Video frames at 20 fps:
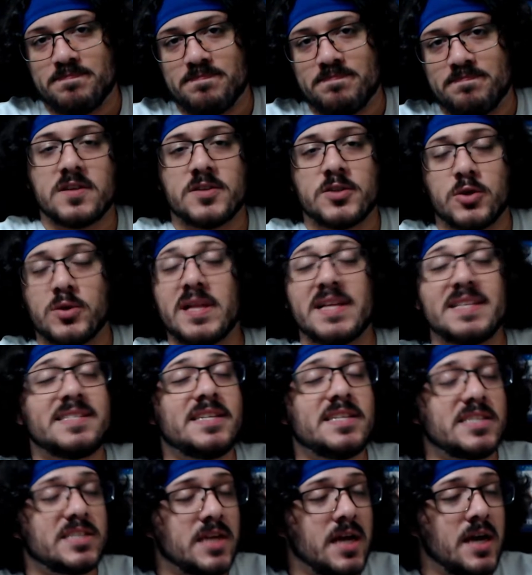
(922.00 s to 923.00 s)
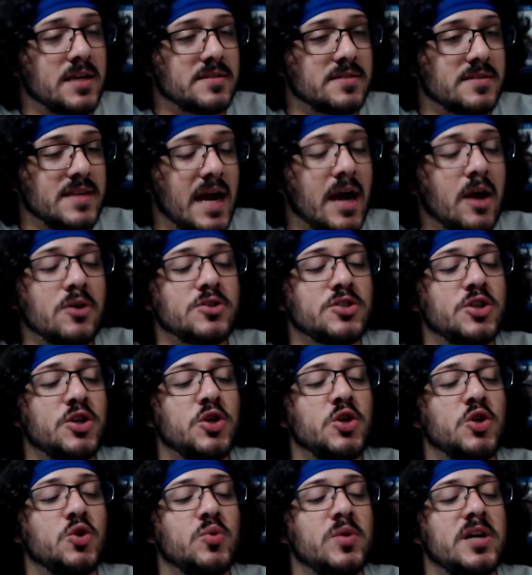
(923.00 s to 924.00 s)
So let's discuss our
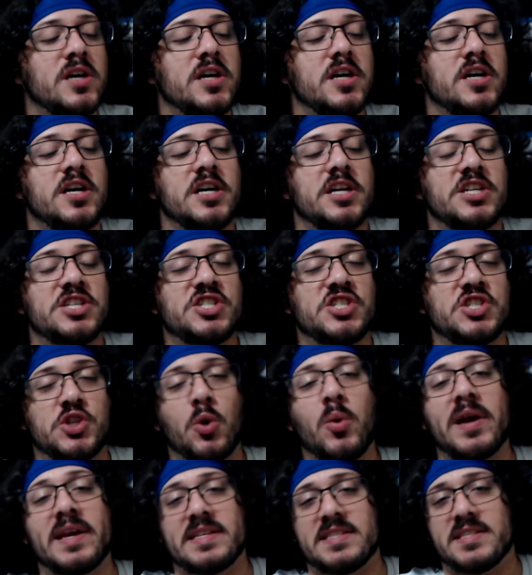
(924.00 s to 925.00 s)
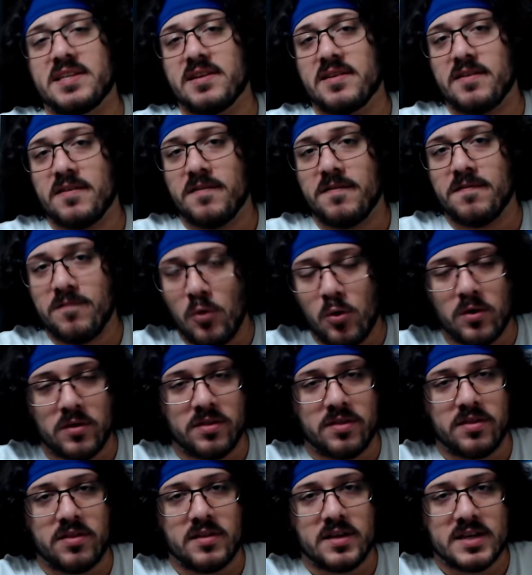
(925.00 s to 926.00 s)
two joint
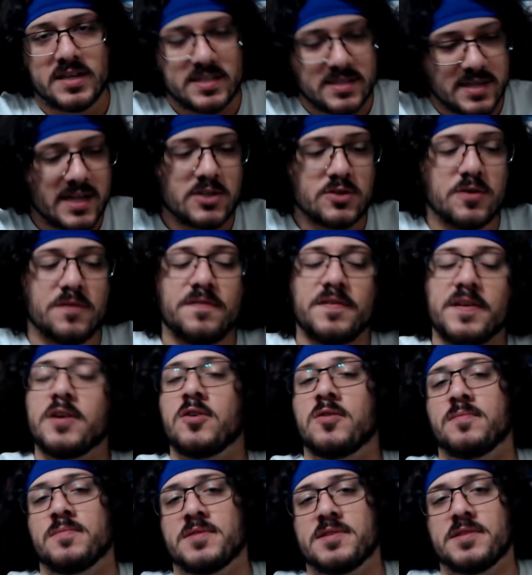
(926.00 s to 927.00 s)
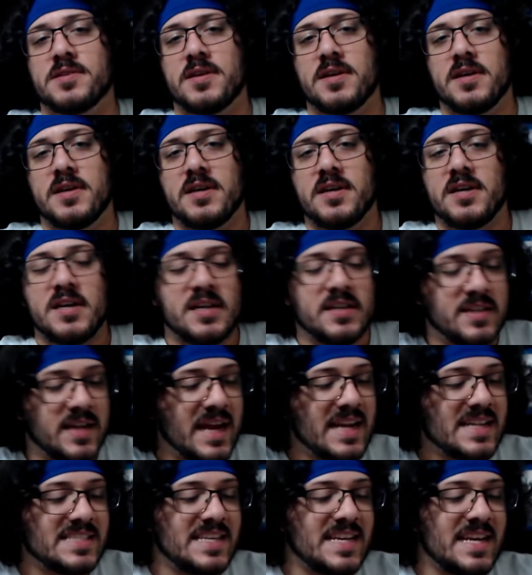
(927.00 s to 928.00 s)
fourth essential films,
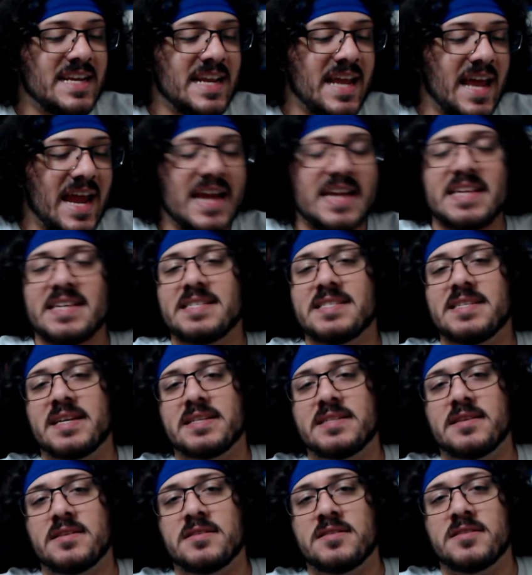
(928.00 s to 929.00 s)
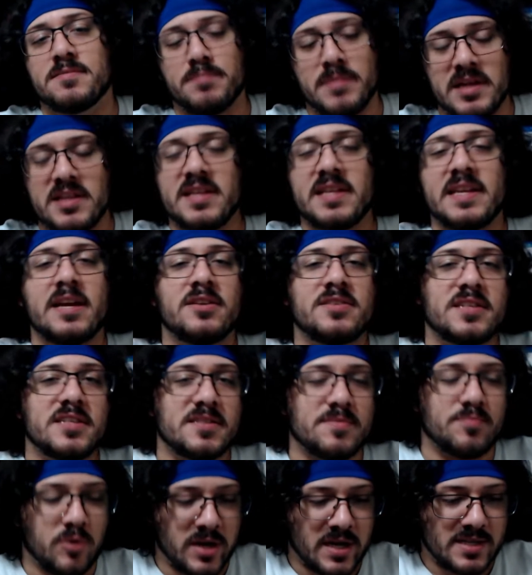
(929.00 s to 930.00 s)
1986's Millionaire's
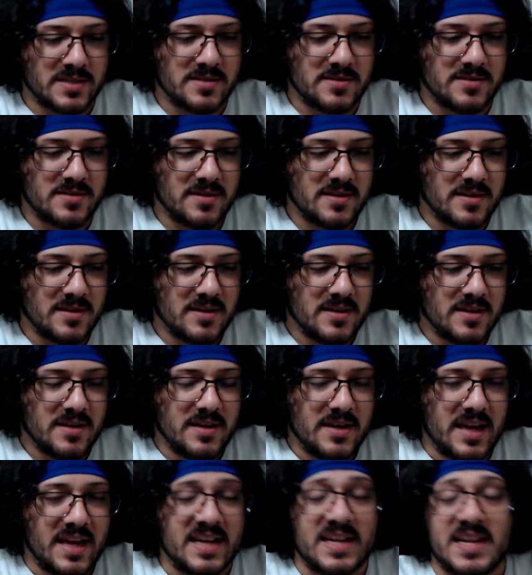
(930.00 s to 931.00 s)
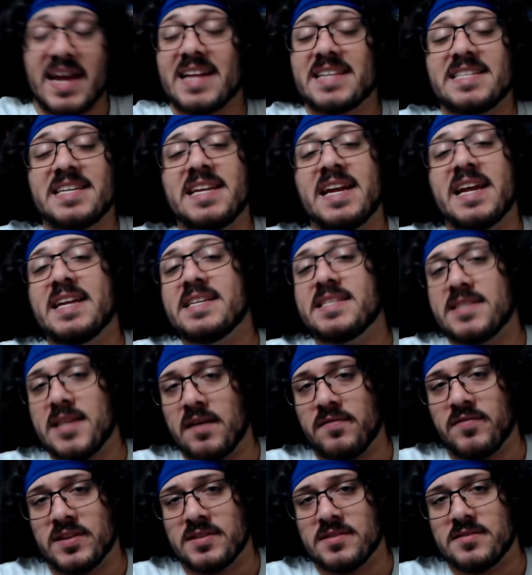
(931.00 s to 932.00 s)
Express and
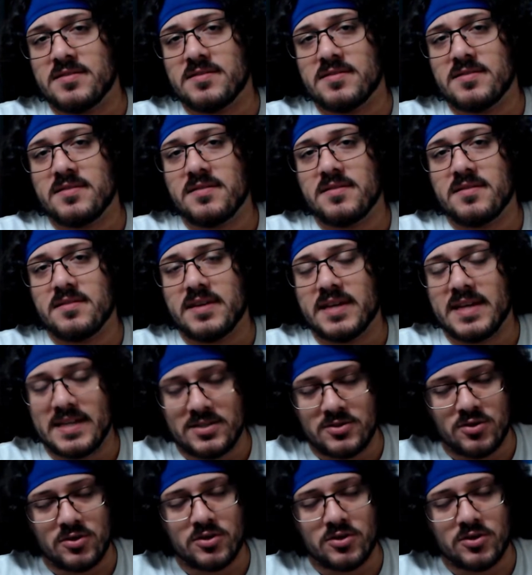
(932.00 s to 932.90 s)
1987's Eastern